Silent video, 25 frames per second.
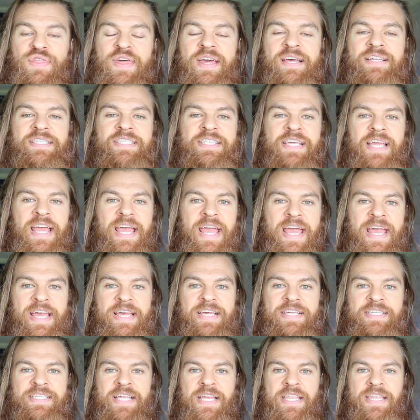This
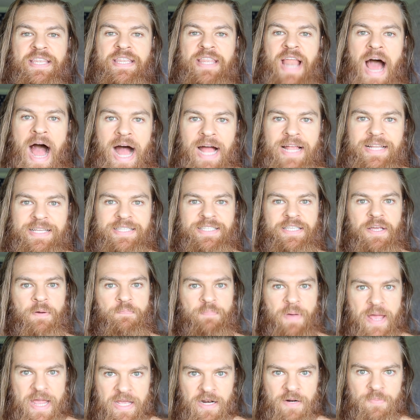is not
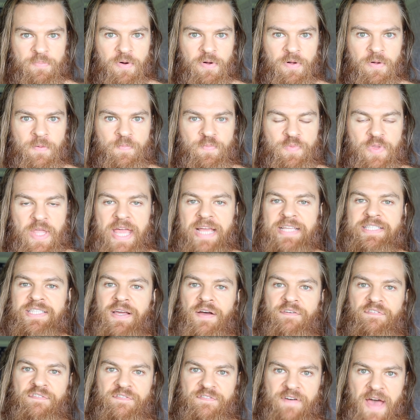debatable. It's
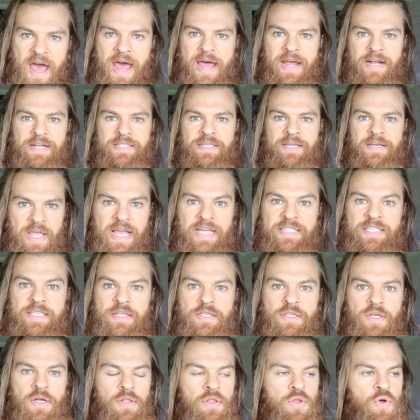a fact. It's
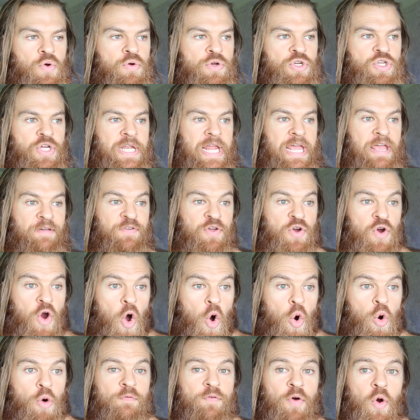a delusion. If
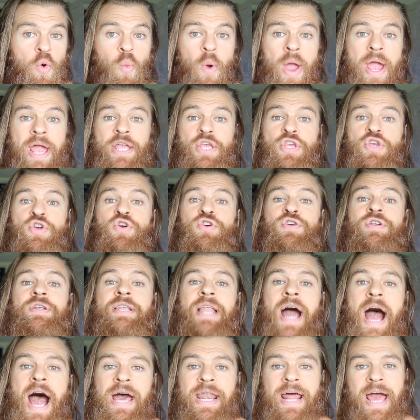you're overweight, you're
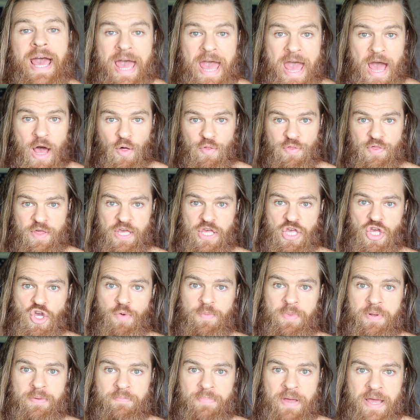not a healthy
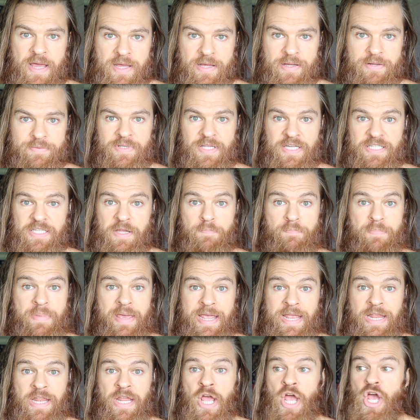human being. Does it
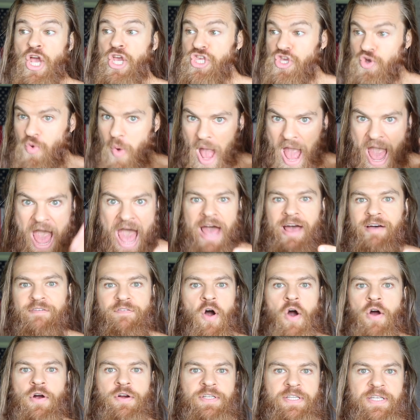mean you
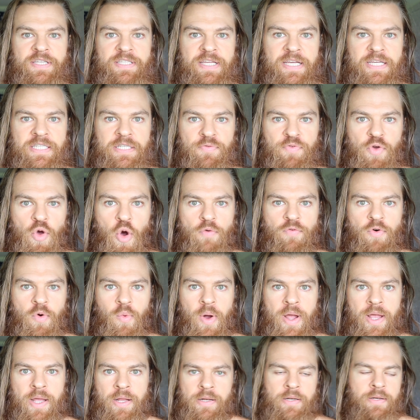have heart disease if you're
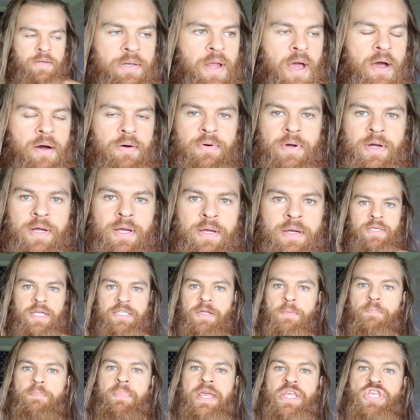overweight? No.
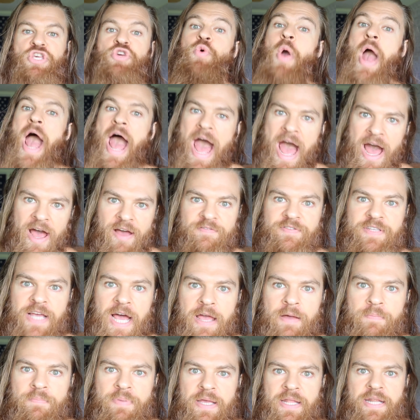Does it mean you have
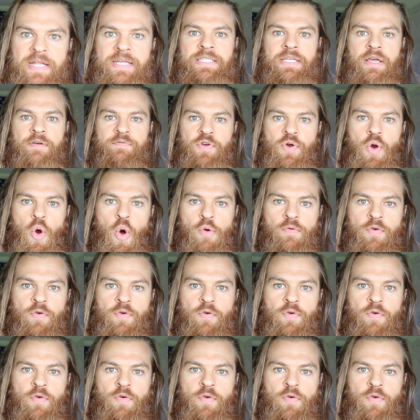diabetes if you're